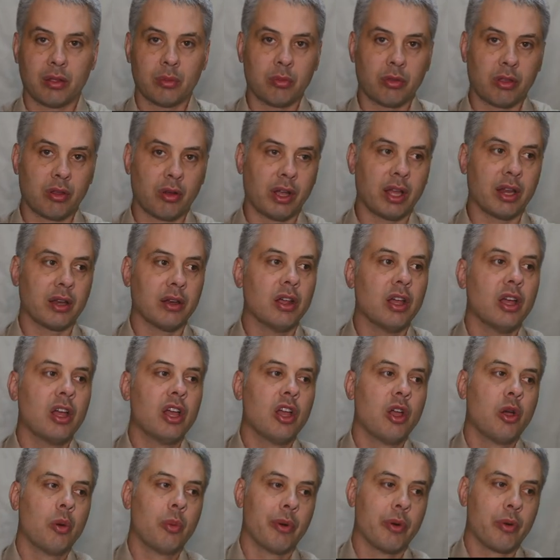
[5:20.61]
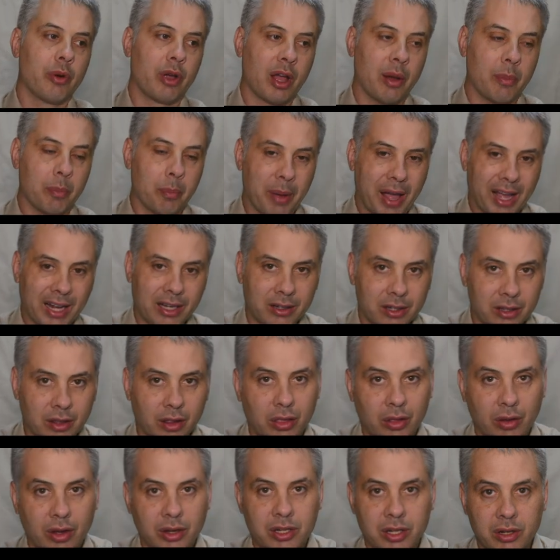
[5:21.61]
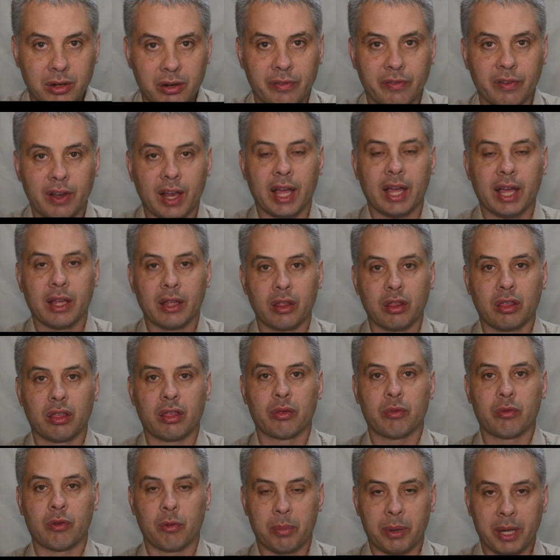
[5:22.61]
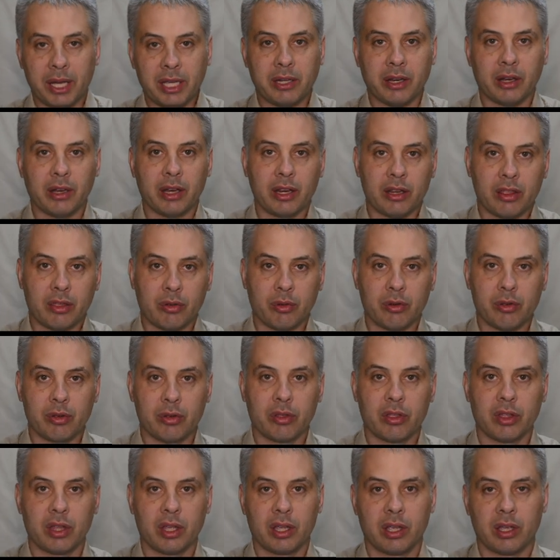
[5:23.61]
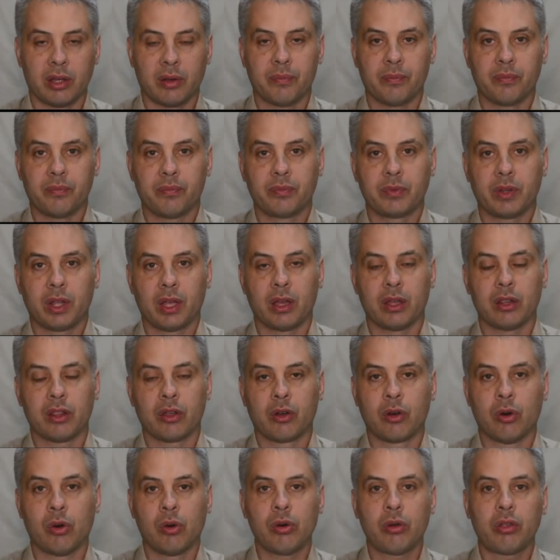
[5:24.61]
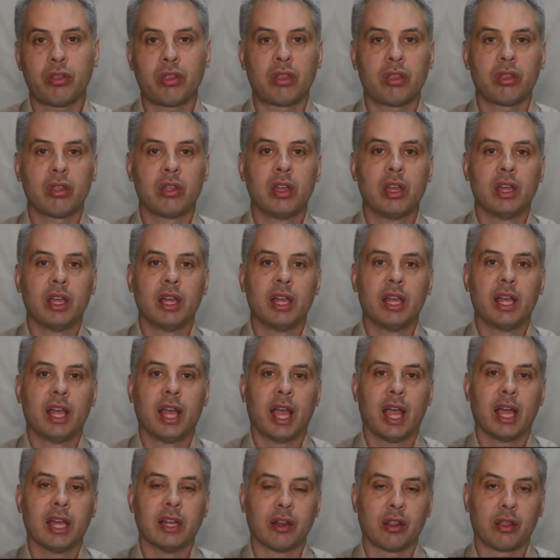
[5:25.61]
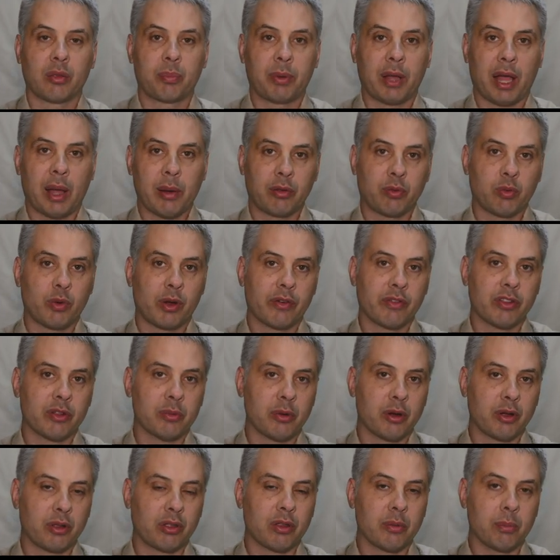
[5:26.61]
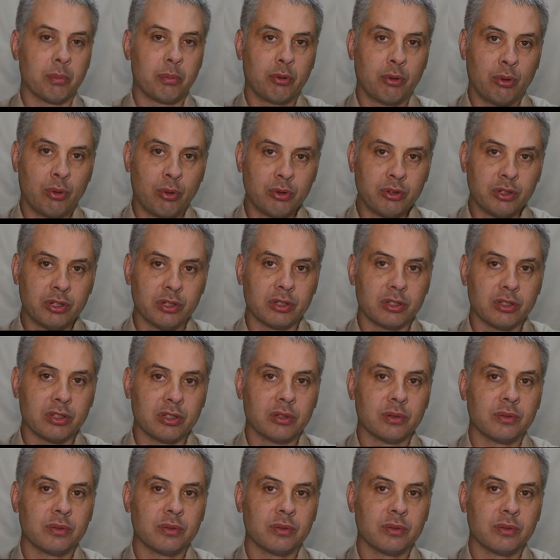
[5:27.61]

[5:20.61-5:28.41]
So again, we'll come back to this idea of layers repeatedly through the course, and it's perhaps one of the most important